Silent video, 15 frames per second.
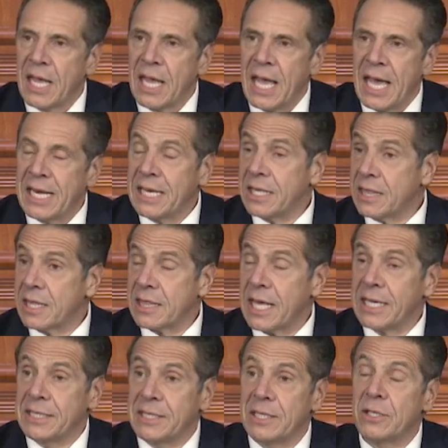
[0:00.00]
And either
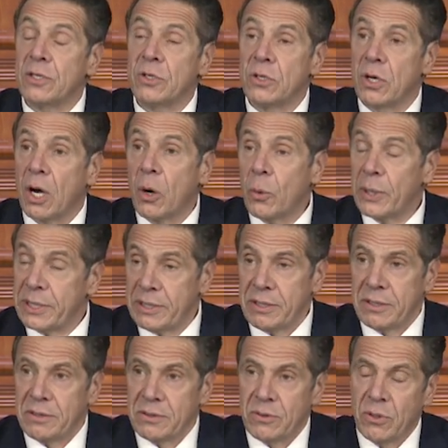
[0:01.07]
they didn't know it
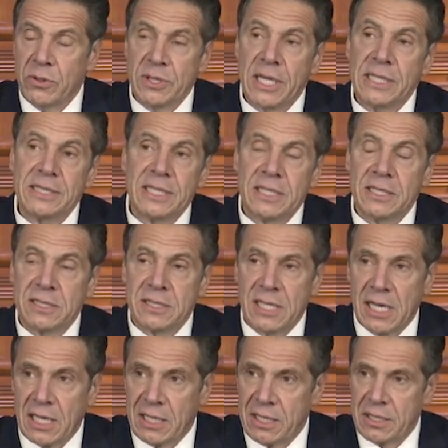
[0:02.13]
or they didn't tell